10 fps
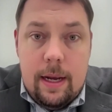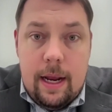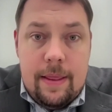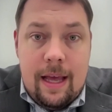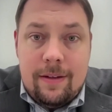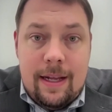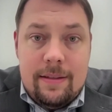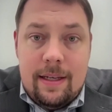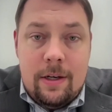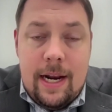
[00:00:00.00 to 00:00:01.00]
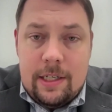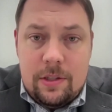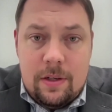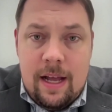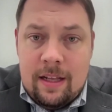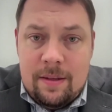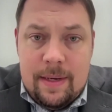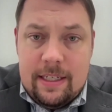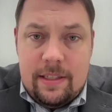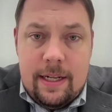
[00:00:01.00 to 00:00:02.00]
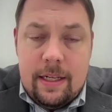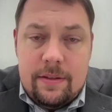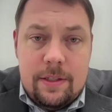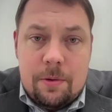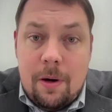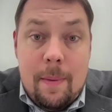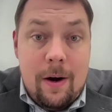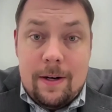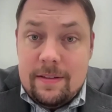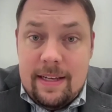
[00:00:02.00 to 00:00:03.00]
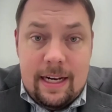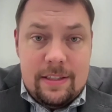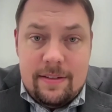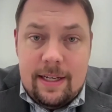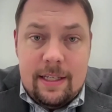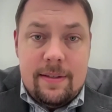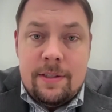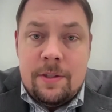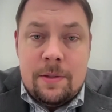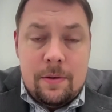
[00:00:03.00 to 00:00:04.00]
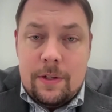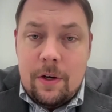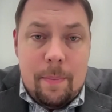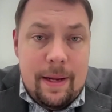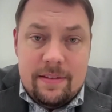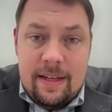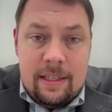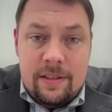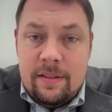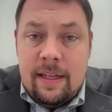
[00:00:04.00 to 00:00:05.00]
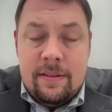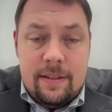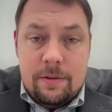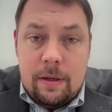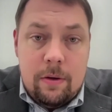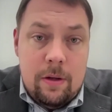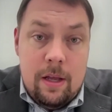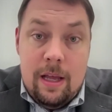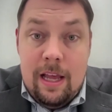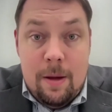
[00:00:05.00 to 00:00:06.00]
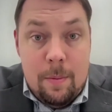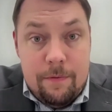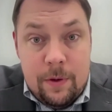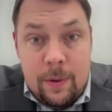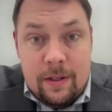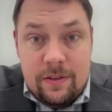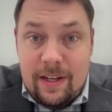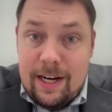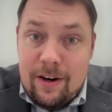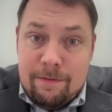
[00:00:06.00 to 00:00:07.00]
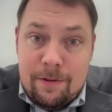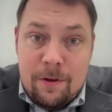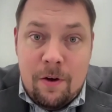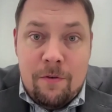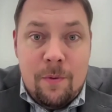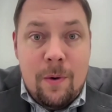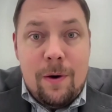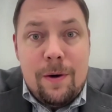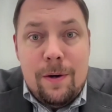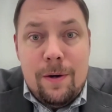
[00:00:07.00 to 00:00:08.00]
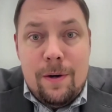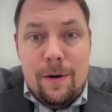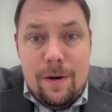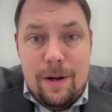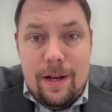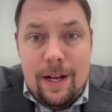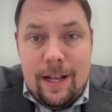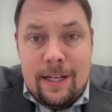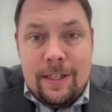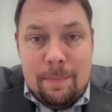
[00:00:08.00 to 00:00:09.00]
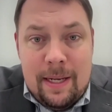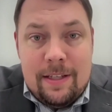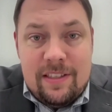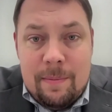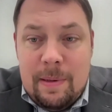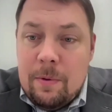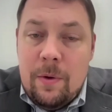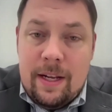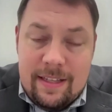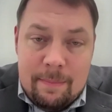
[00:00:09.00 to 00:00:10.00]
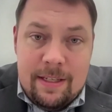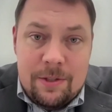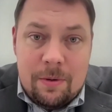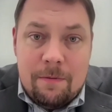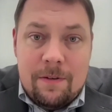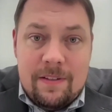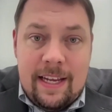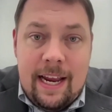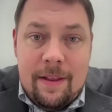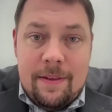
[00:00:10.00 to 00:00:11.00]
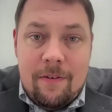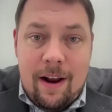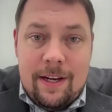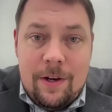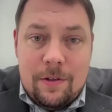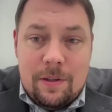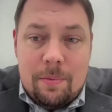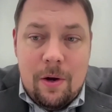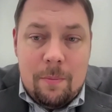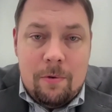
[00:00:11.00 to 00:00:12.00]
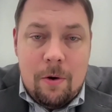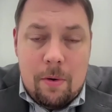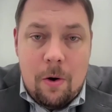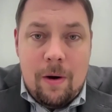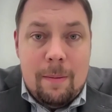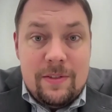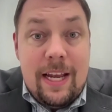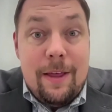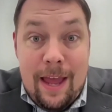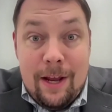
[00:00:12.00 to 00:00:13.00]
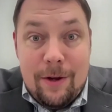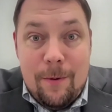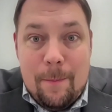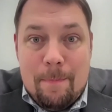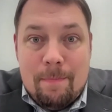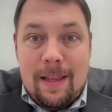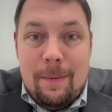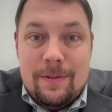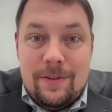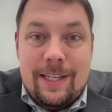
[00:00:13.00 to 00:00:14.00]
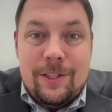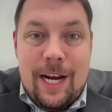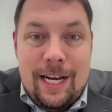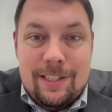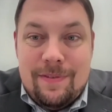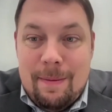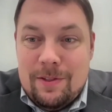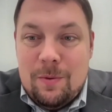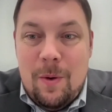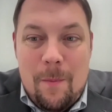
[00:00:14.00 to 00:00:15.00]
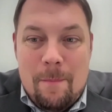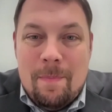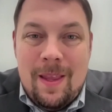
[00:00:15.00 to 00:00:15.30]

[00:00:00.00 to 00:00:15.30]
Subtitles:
And that led to international condemnation against Israel, American sanctions against Israel, European sanctions against Israel. But a few years later, after the Gulf War, it ended up being the same people who condemned Israel for taking out the Iraqi nuclear program saying thank you. It was Dick Cheney's famous quote.